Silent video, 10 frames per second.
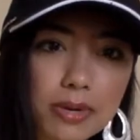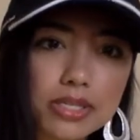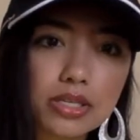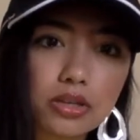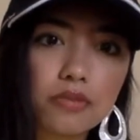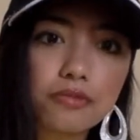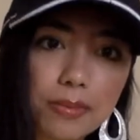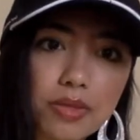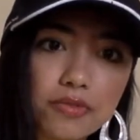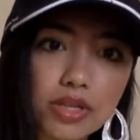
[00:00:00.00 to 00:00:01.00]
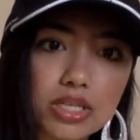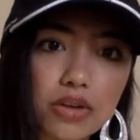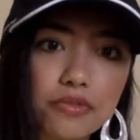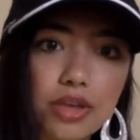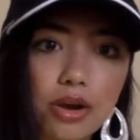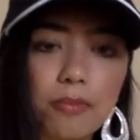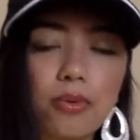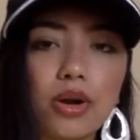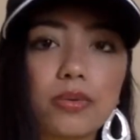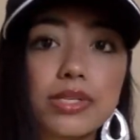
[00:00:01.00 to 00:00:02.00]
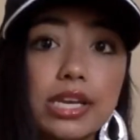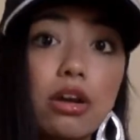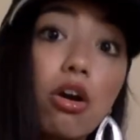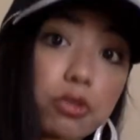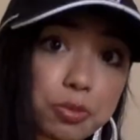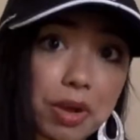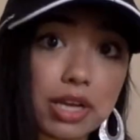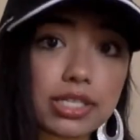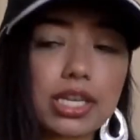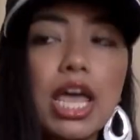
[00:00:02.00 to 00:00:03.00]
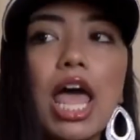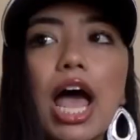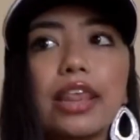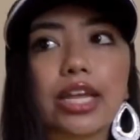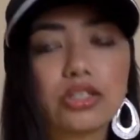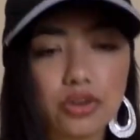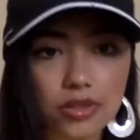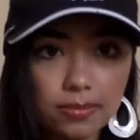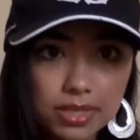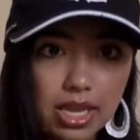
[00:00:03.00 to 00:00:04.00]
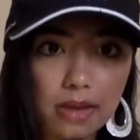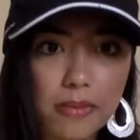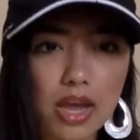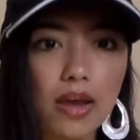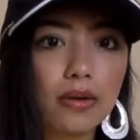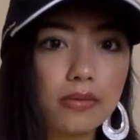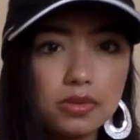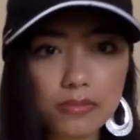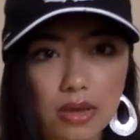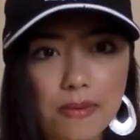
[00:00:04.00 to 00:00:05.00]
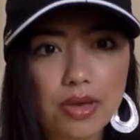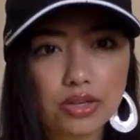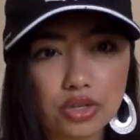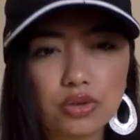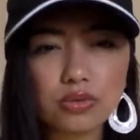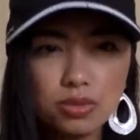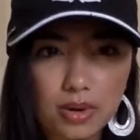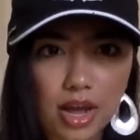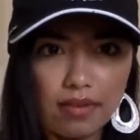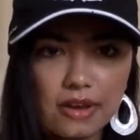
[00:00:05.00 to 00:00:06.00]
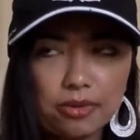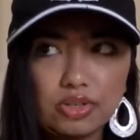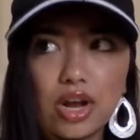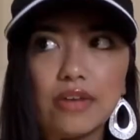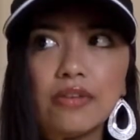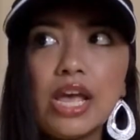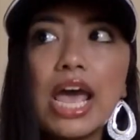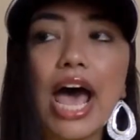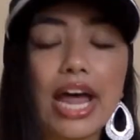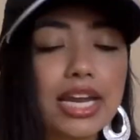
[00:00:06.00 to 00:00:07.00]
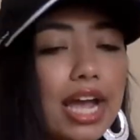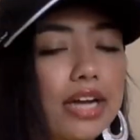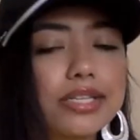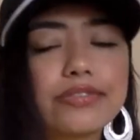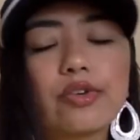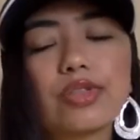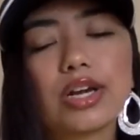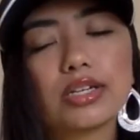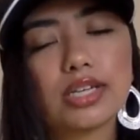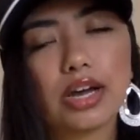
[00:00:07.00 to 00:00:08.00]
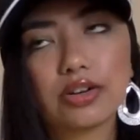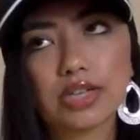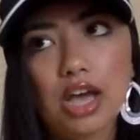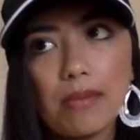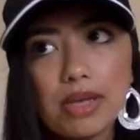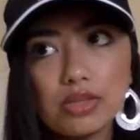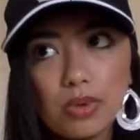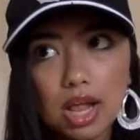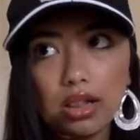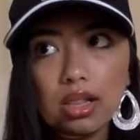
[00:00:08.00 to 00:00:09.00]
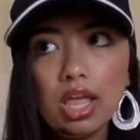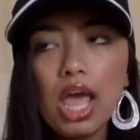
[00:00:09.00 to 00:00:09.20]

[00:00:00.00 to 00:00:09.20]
bus they took from the Philadelphia airport was a coach bus, and that took them to Cape May, and it was maybe a two, two and a half hour drive. And he had his phone that entire time as well.